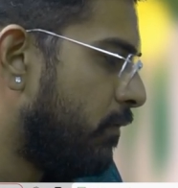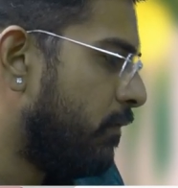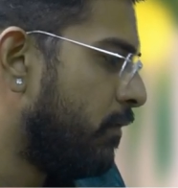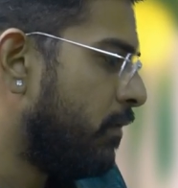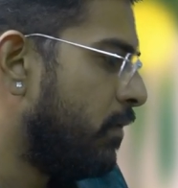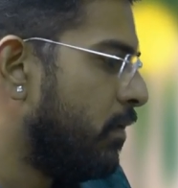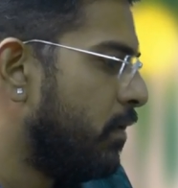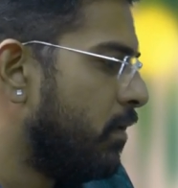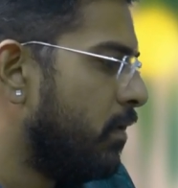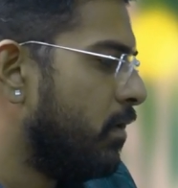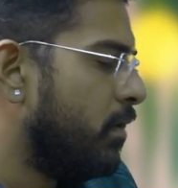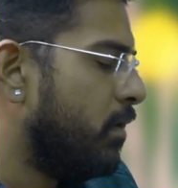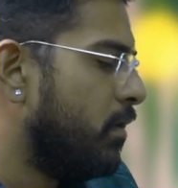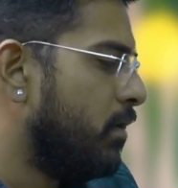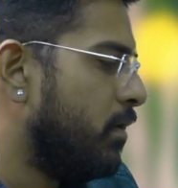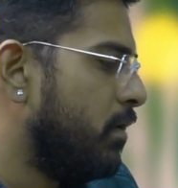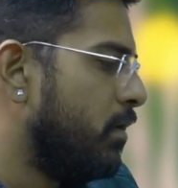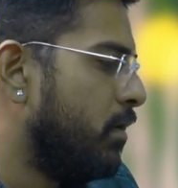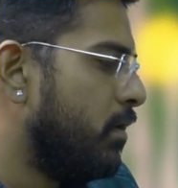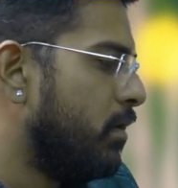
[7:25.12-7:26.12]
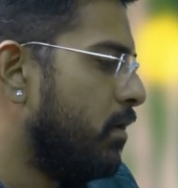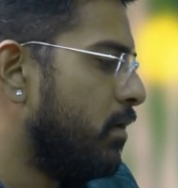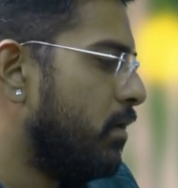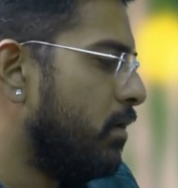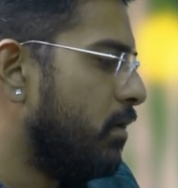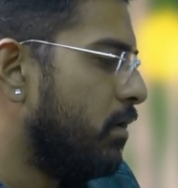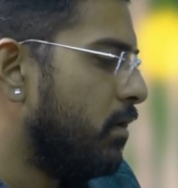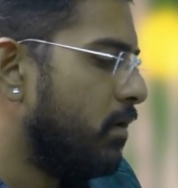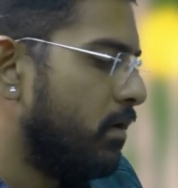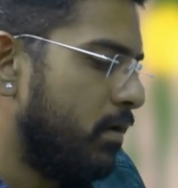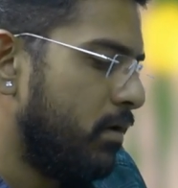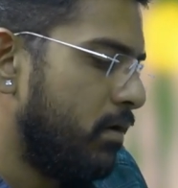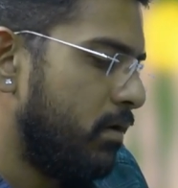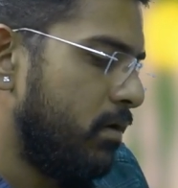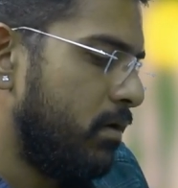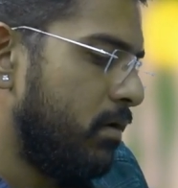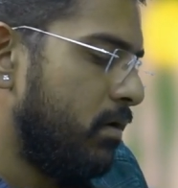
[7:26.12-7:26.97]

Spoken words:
[no speech]